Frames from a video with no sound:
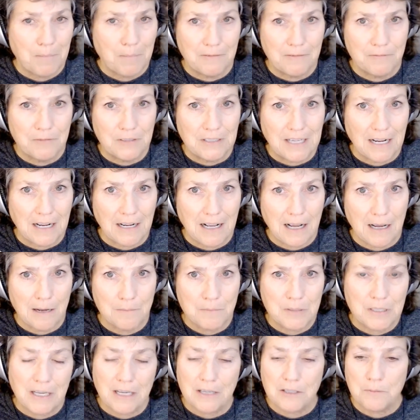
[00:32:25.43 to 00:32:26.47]

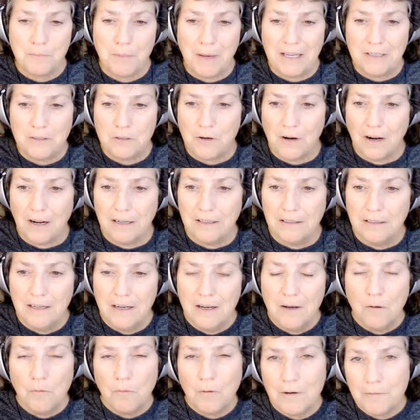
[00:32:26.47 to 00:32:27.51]
Podfeet.com/Patreon.
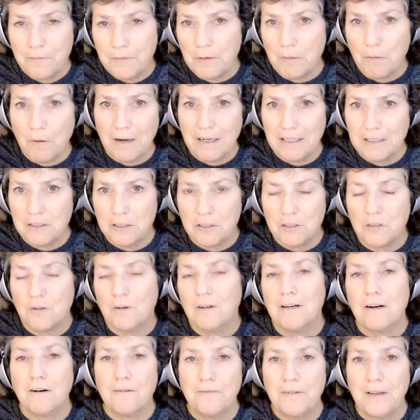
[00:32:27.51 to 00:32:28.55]
What if you wanted to
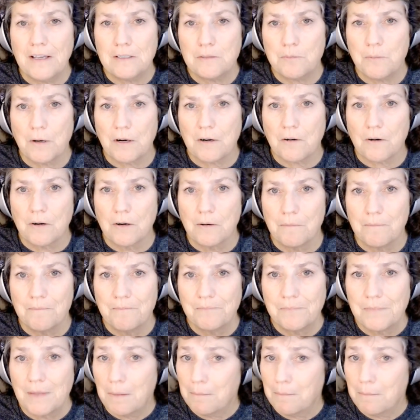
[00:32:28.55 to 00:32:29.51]
join our Facebook group?